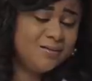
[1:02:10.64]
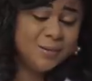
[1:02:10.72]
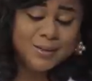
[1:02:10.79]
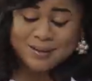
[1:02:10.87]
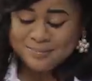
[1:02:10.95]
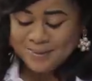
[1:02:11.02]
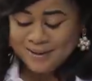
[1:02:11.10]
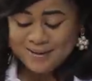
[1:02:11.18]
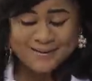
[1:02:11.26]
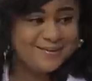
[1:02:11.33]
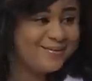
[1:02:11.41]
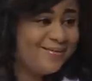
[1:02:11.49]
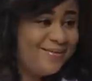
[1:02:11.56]
Look at
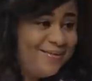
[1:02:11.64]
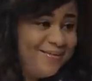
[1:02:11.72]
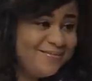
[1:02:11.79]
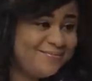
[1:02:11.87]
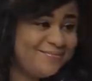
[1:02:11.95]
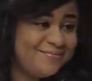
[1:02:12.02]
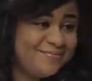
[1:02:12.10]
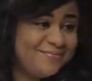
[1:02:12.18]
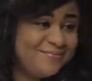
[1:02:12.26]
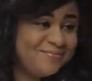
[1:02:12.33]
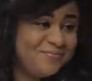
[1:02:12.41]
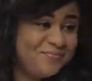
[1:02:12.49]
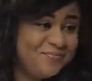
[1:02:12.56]
me.
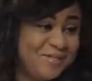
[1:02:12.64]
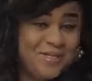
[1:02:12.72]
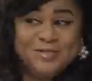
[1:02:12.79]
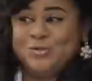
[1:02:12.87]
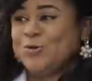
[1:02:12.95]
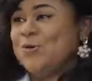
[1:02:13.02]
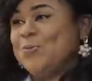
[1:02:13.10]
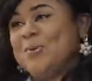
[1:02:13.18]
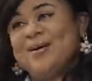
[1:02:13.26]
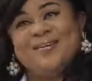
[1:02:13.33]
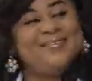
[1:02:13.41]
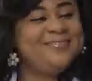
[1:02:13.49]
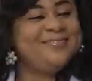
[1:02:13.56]

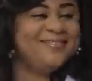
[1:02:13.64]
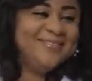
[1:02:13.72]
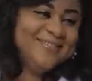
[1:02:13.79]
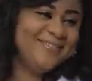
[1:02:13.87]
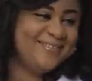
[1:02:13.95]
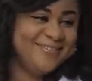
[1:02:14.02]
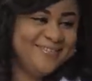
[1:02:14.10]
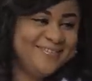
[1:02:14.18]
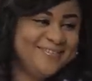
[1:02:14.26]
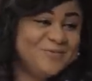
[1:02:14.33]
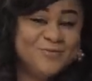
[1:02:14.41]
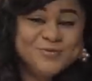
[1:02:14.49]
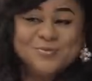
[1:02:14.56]
Ijoma,
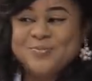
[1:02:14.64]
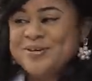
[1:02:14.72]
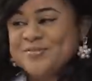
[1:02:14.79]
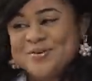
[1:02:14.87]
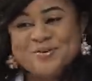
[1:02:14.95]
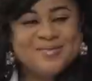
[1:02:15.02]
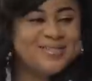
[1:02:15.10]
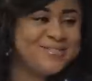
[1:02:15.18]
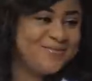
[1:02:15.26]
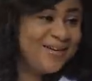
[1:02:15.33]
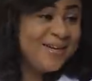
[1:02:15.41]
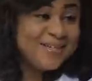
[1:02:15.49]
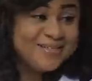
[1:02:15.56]
roaming around
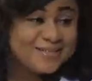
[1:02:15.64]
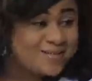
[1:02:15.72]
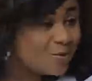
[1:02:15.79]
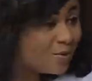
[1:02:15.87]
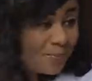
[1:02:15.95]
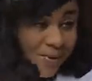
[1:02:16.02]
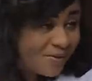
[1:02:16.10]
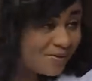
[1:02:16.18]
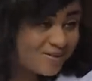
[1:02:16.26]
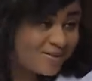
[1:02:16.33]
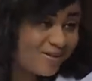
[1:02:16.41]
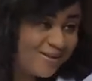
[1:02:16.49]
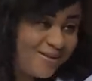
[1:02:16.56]
this village, is now a
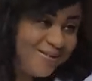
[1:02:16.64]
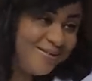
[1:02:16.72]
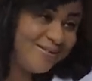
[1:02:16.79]
barrister.